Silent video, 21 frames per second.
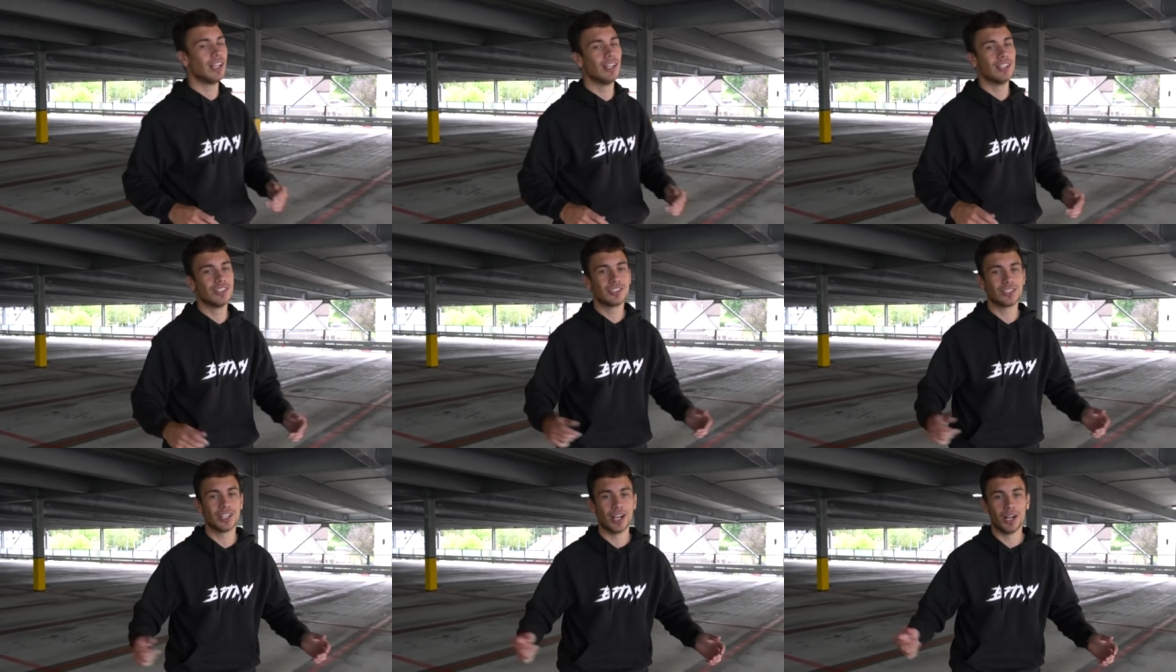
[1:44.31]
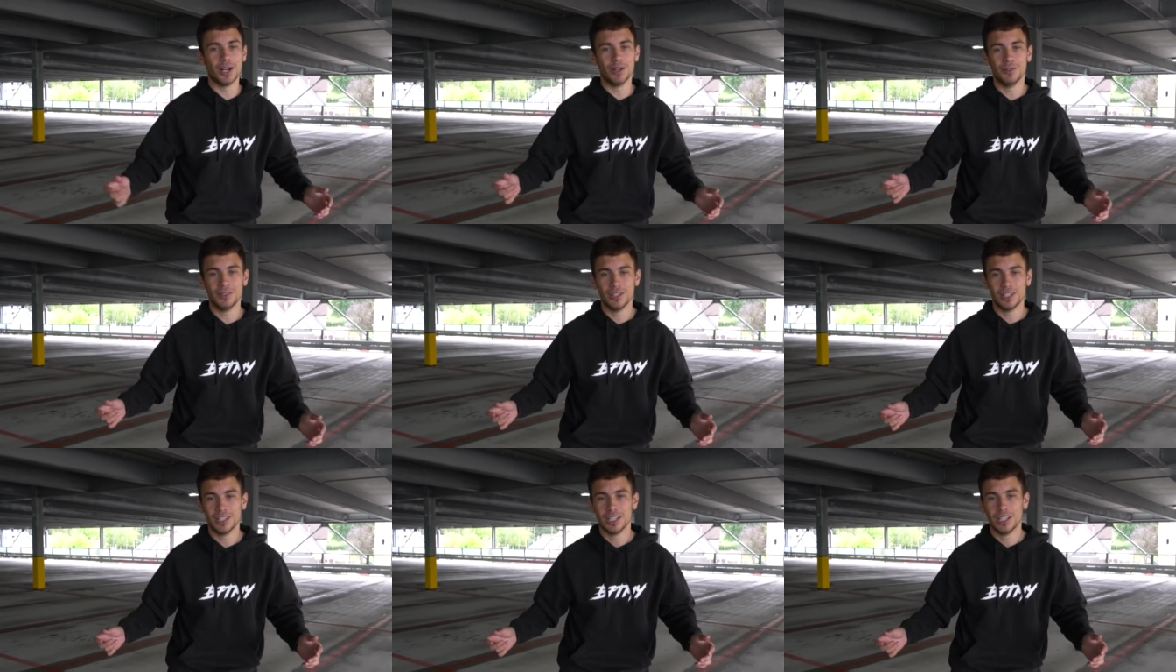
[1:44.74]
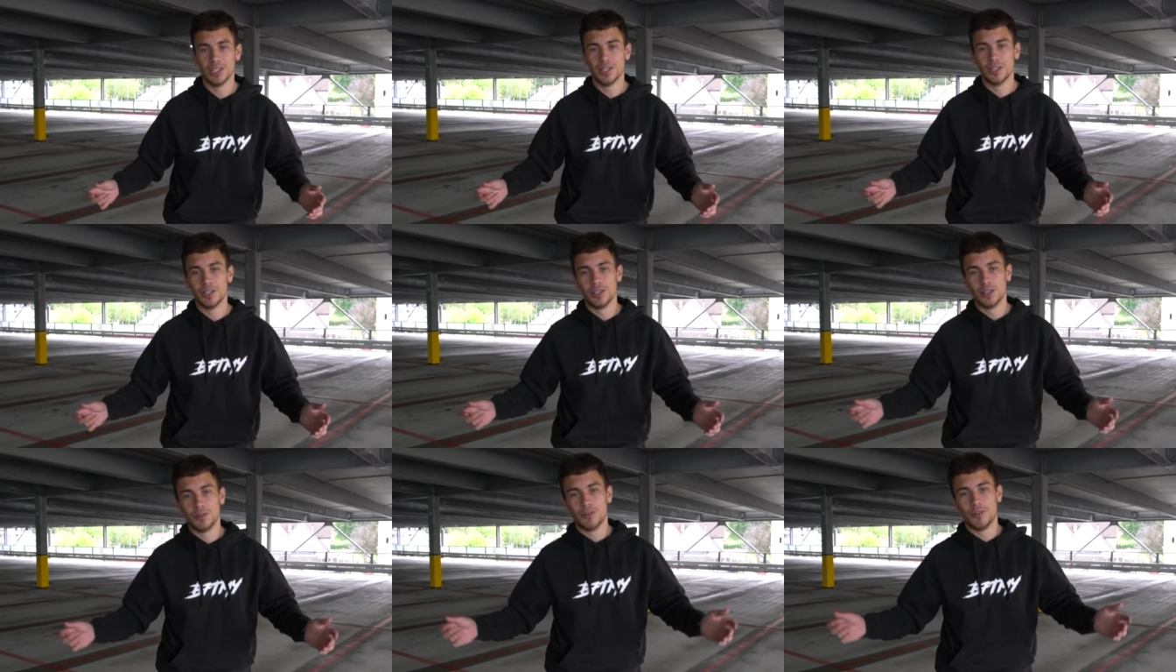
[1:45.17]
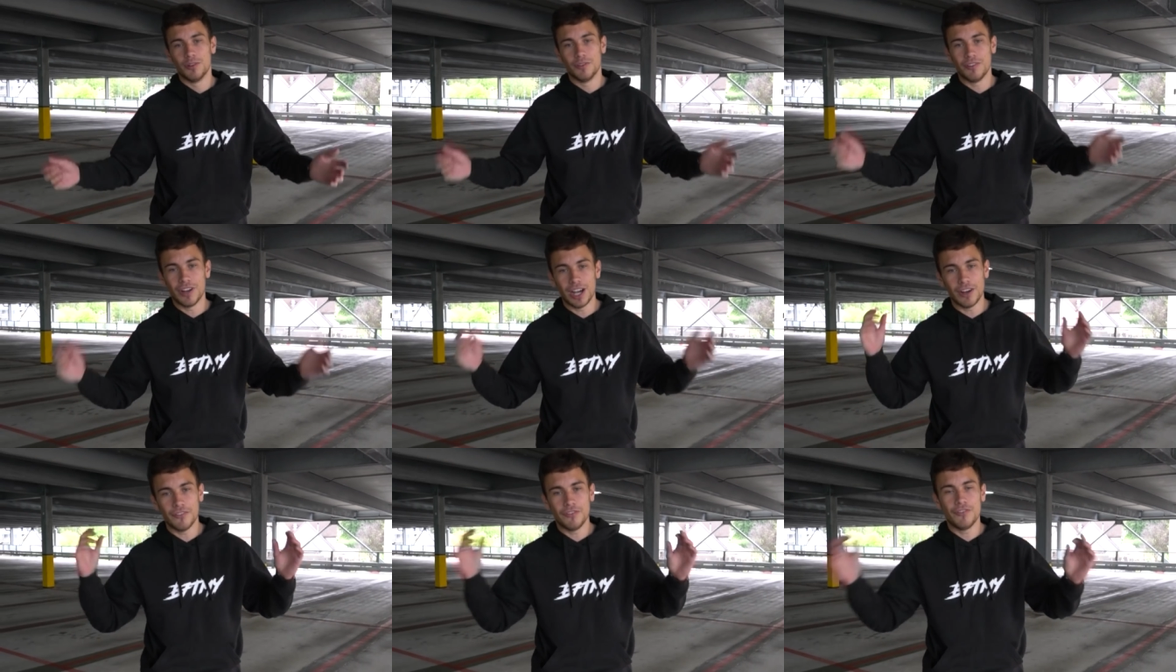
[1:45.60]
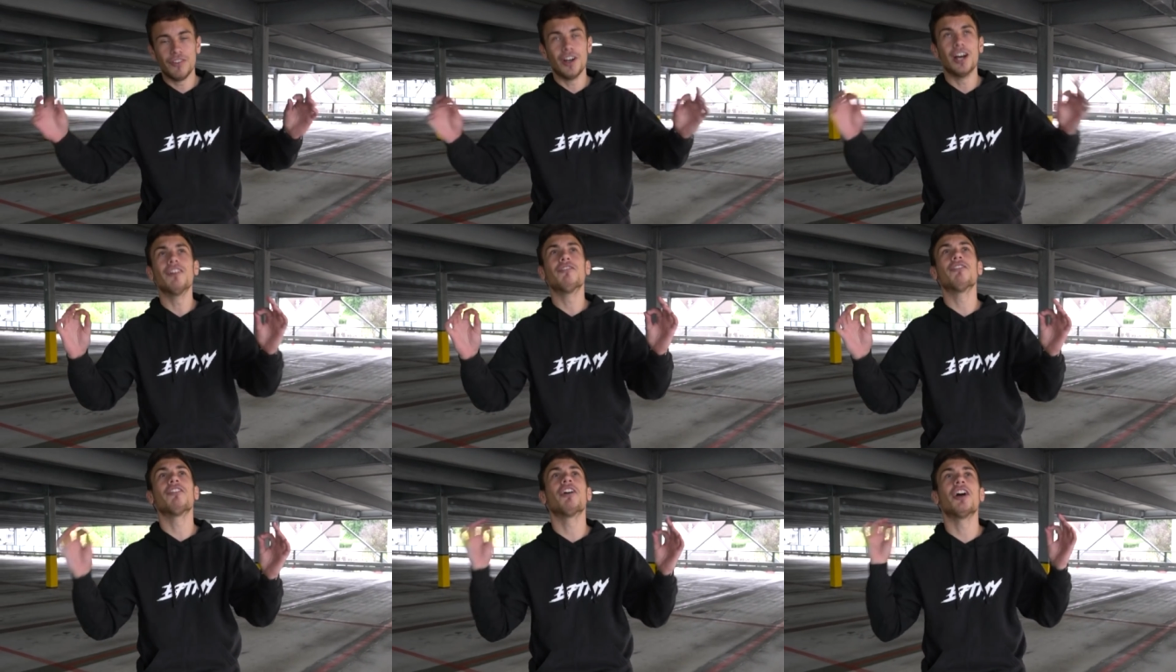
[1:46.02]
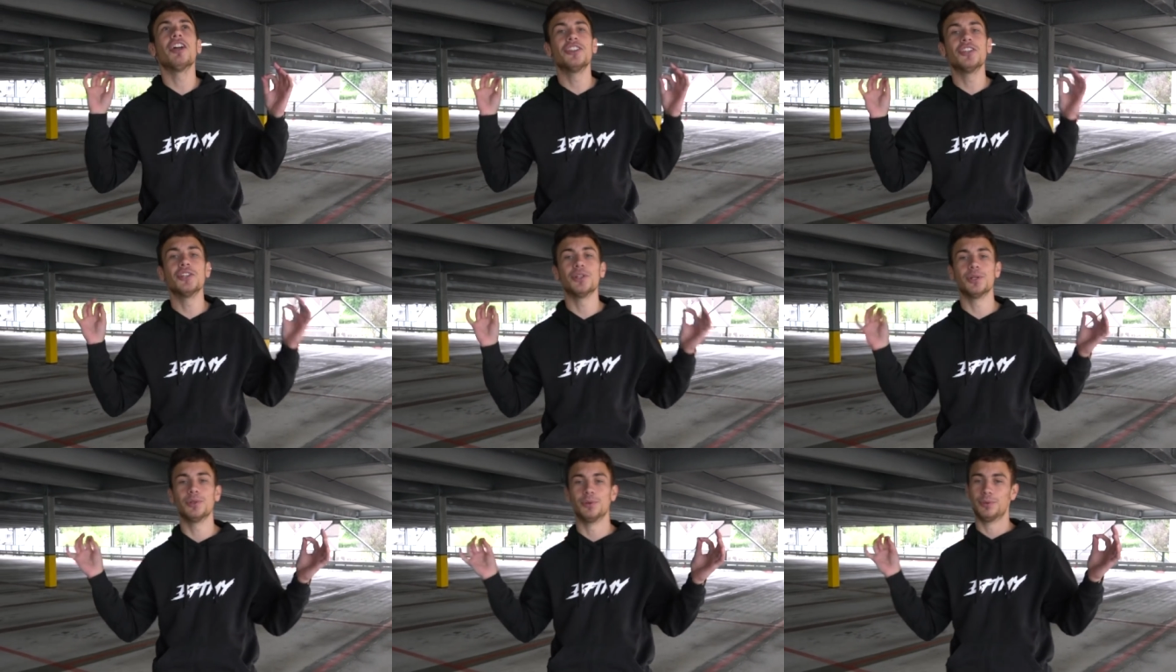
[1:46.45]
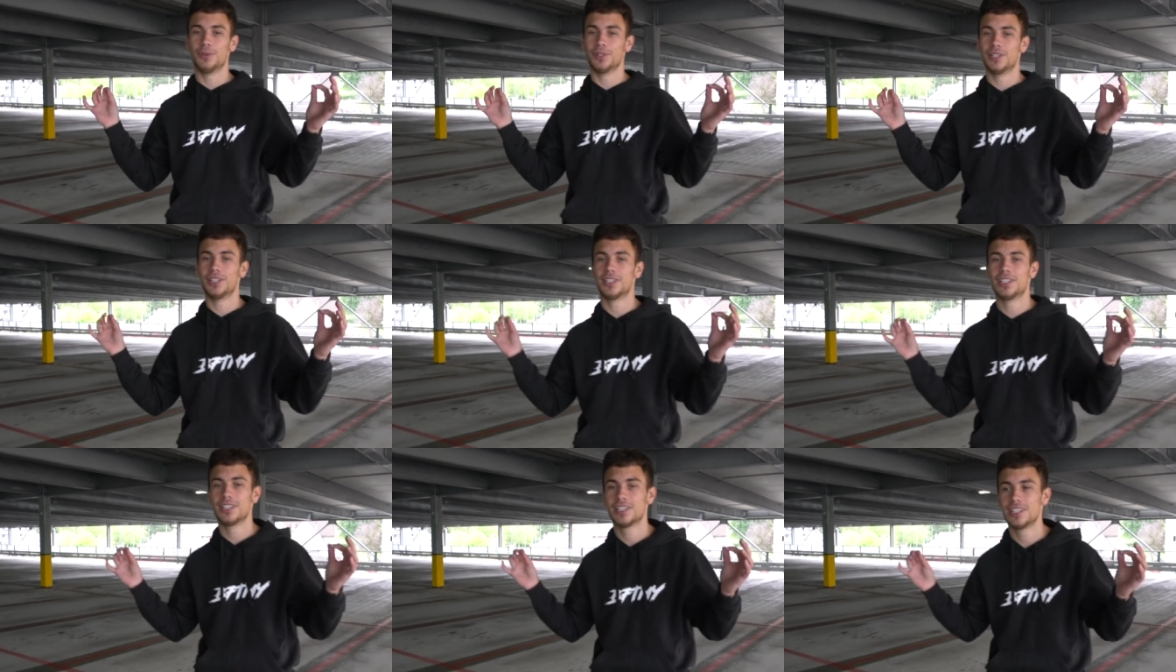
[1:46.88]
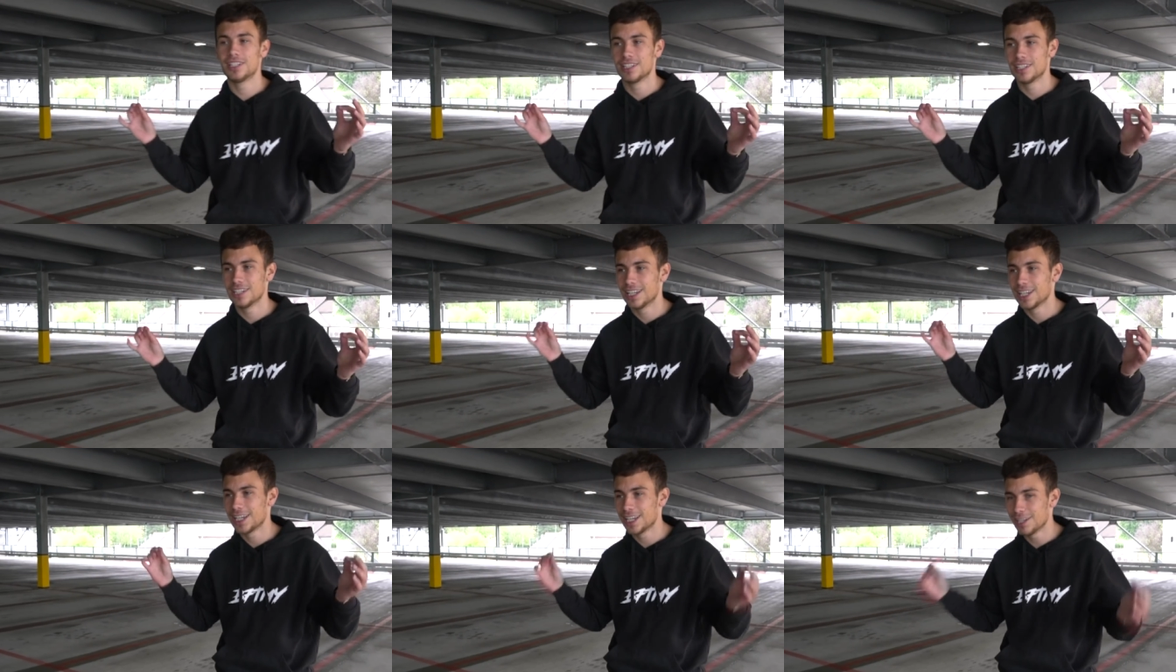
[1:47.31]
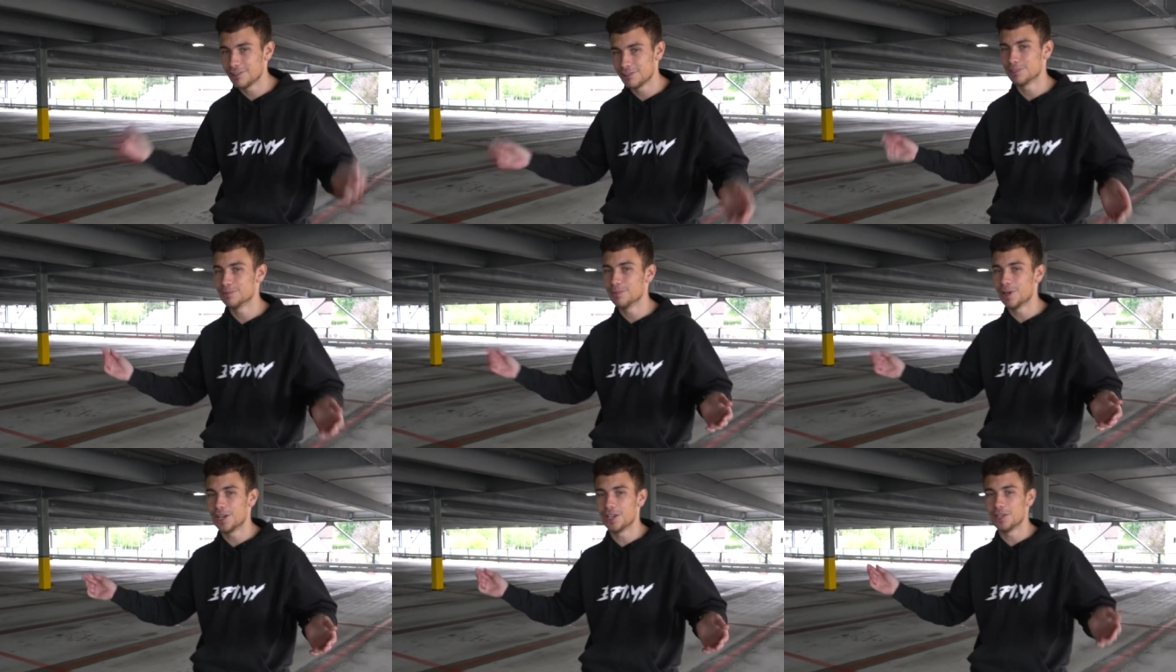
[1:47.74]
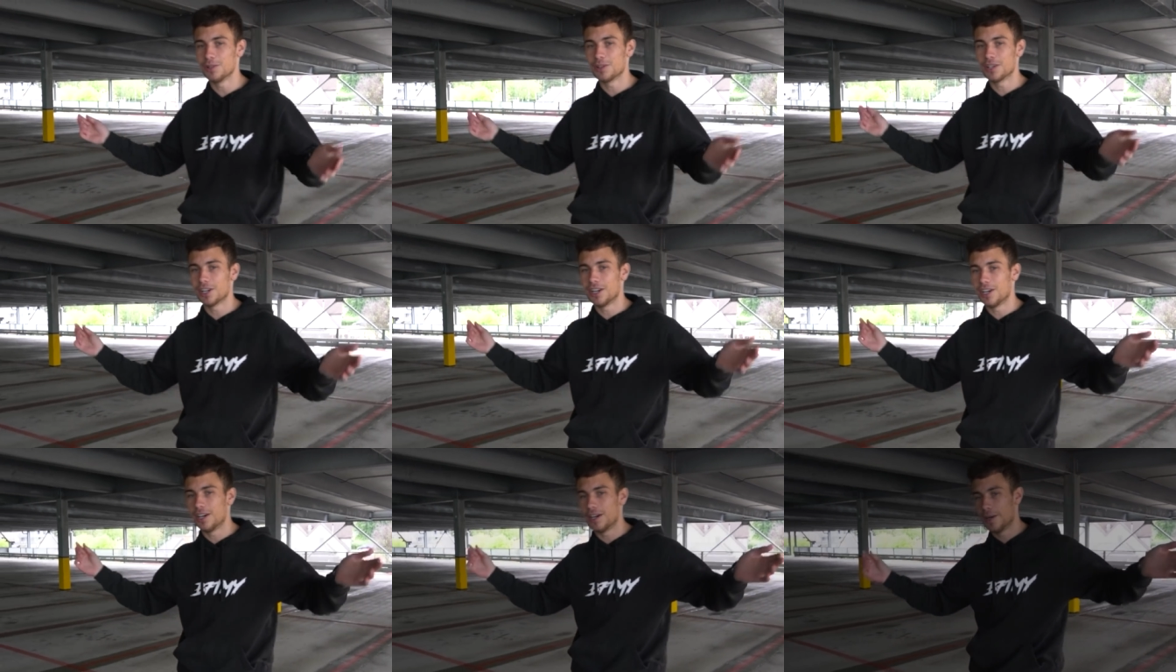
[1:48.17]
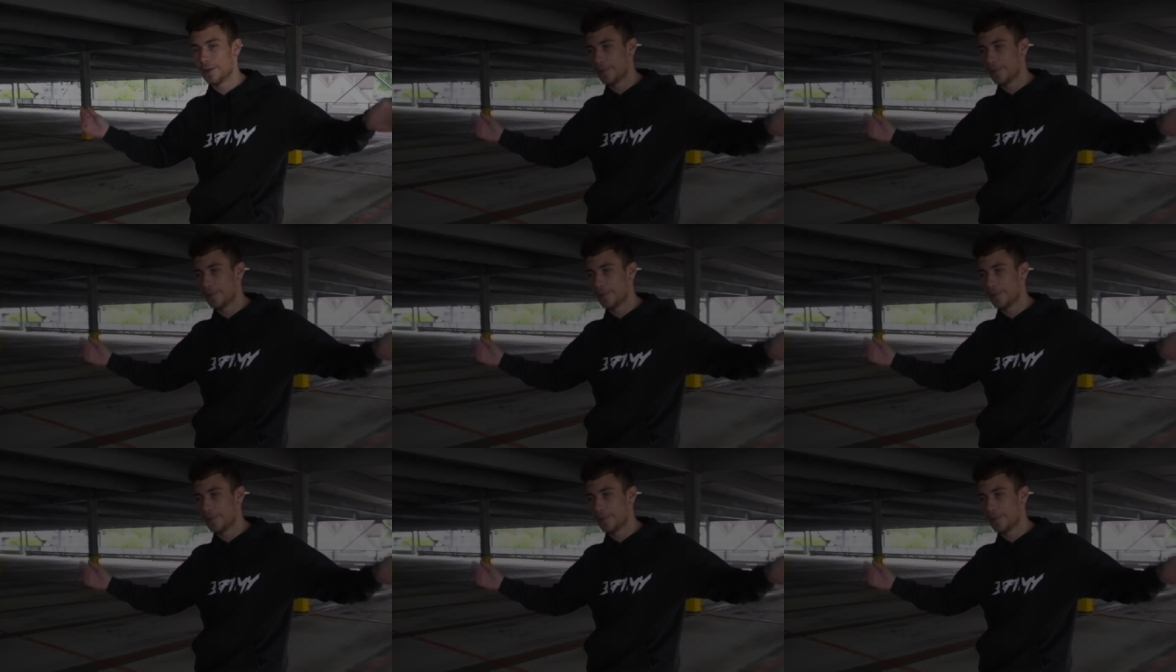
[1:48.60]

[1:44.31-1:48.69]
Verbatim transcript: So, without further ado, here is my new car.